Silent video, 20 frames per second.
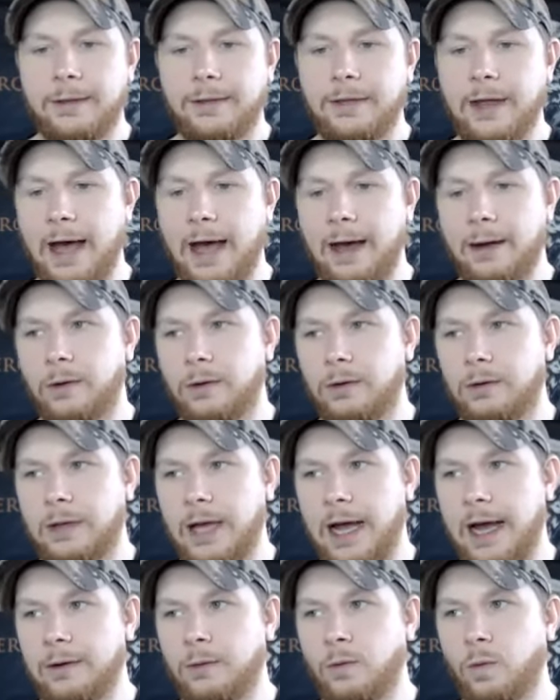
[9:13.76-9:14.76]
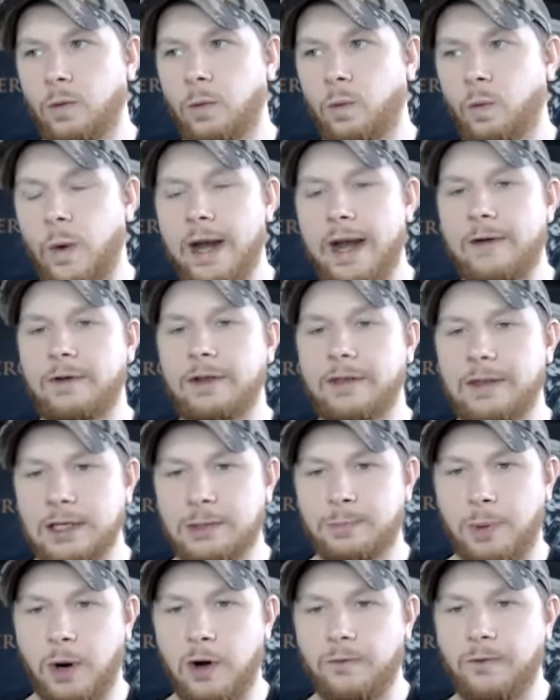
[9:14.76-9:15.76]
That that when
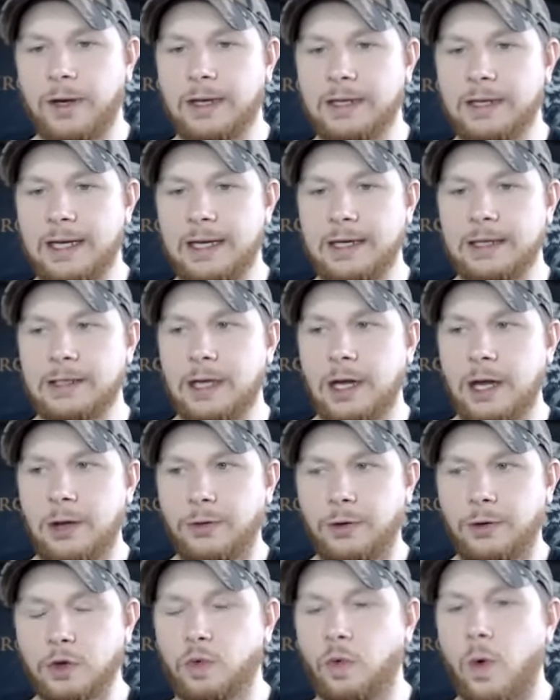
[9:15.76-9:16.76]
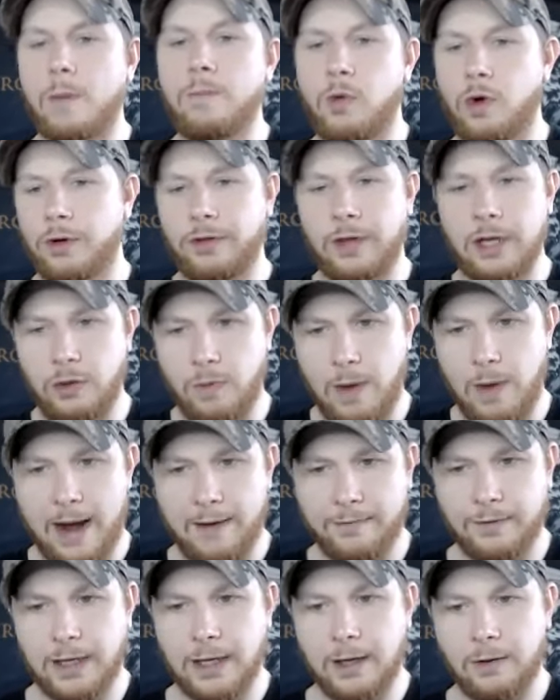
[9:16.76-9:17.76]
everything's perfect is there's one more thing you
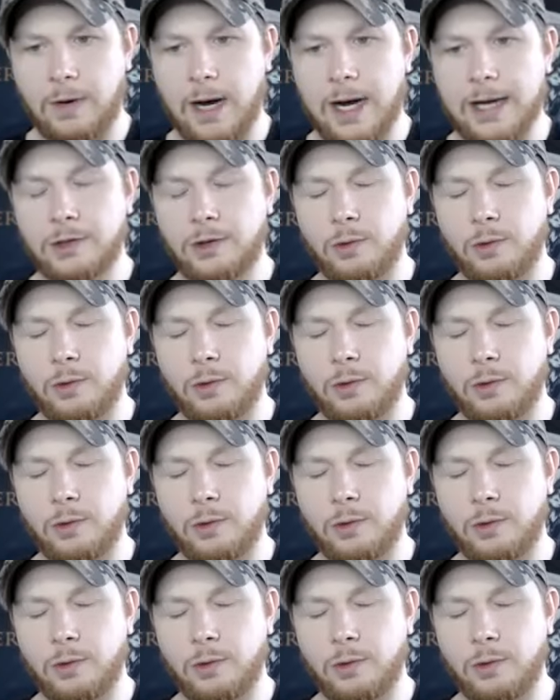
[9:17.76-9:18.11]
have to get right.